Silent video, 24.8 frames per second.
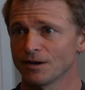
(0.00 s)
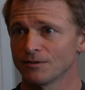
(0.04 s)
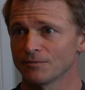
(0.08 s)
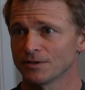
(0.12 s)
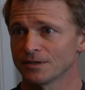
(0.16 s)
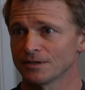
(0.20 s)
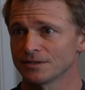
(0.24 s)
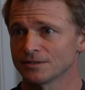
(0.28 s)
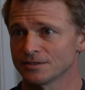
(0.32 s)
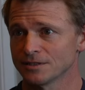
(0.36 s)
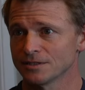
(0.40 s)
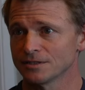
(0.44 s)
why
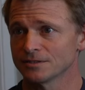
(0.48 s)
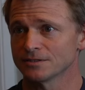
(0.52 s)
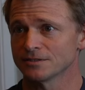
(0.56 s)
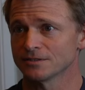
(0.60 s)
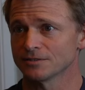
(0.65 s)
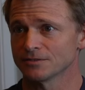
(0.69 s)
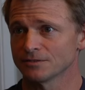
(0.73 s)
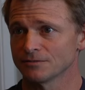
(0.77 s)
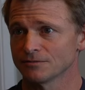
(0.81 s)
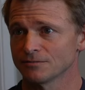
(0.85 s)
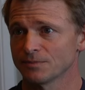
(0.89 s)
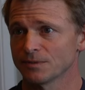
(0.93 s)
we exist
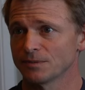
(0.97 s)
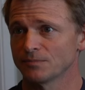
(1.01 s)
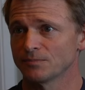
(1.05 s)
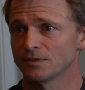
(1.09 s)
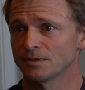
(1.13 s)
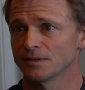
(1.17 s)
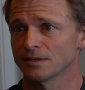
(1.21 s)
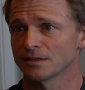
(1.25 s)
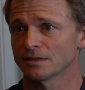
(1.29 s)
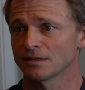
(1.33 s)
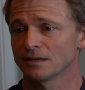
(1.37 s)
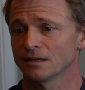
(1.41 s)
to serve
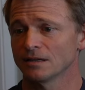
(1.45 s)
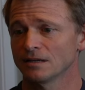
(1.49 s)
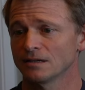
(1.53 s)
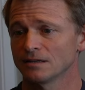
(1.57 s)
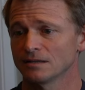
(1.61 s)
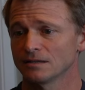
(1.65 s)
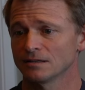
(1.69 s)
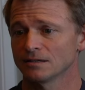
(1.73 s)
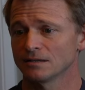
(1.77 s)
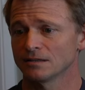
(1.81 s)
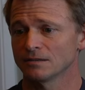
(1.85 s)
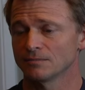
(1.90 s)
people like
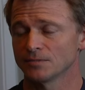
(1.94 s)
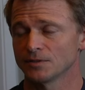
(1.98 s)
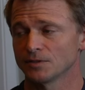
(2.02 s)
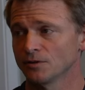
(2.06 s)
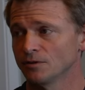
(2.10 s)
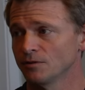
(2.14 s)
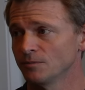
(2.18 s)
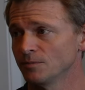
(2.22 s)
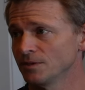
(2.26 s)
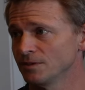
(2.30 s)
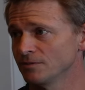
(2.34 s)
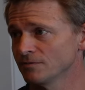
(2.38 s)
that. Um,
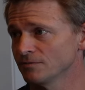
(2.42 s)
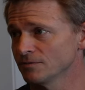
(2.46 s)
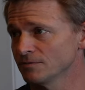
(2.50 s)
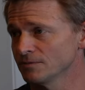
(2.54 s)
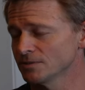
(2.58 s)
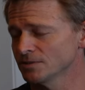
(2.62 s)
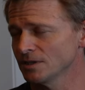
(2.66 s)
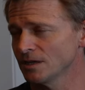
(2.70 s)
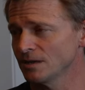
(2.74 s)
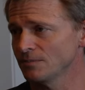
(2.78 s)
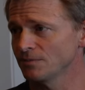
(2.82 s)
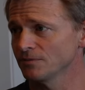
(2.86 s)
Toby from
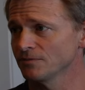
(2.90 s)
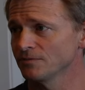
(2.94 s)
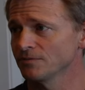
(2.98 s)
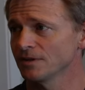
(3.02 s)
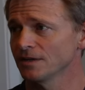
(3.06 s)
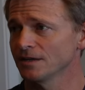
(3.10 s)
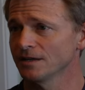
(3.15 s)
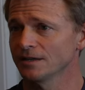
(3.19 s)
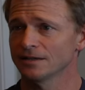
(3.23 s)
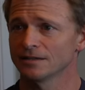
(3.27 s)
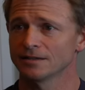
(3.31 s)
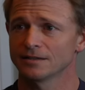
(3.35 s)

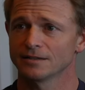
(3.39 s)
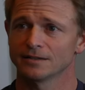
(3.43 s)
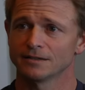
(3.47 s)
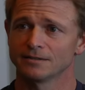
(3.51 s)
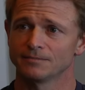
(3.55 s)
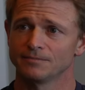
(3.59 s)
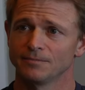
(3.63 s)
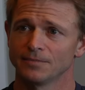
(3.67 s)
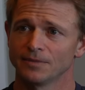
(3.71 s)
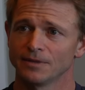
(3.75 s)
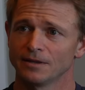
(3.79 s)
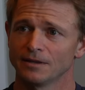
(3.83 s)
Shopify.
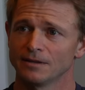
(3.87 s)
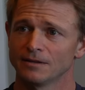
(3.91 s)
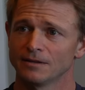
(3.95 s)
Um,